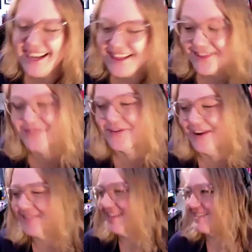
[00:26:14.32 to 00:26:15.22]
There's
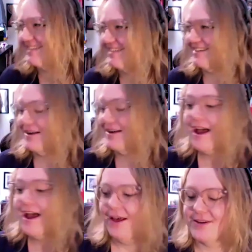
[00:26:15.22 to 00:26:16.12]
Final Fantasy X
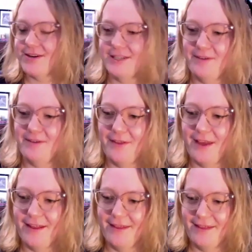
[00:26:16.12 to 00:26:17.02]
too. To be fair,
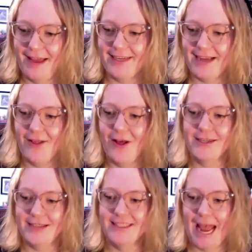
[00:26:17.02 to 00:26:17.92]
that
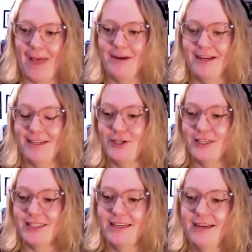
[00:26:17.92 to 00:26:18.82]
dialogue does happen. It's
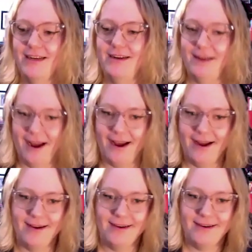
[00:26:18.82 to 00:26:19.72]
just
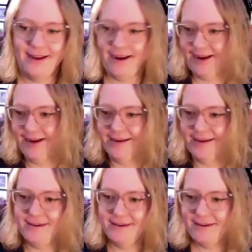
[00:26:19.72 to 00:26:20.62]

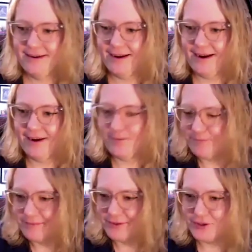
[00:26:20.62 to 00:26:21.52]
in
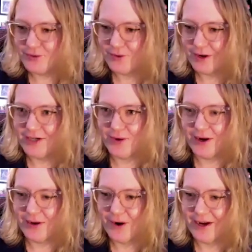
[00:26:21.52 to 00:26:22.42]

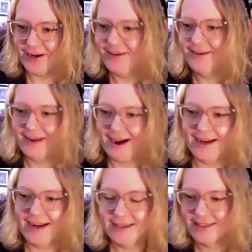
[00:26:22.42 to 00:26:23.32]
2021,
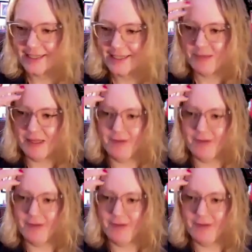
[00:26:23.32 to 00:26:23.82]
not 6 billion